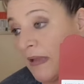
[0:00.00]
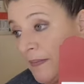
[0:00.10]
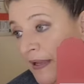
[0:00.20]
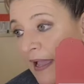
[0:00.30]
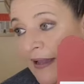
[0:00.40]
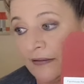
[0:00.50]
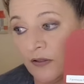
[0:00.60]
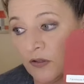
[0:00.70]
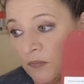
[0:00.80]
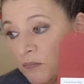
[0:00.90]
maybe add a
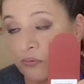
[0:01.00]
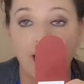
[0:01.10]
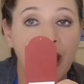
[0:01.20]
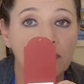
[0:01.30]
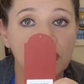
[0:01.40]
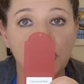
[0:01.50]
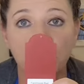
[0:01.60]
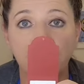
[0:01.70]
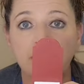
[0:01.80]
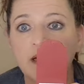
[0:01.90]
little brown
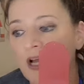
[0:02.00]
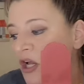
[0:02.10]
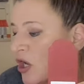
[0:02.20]
to it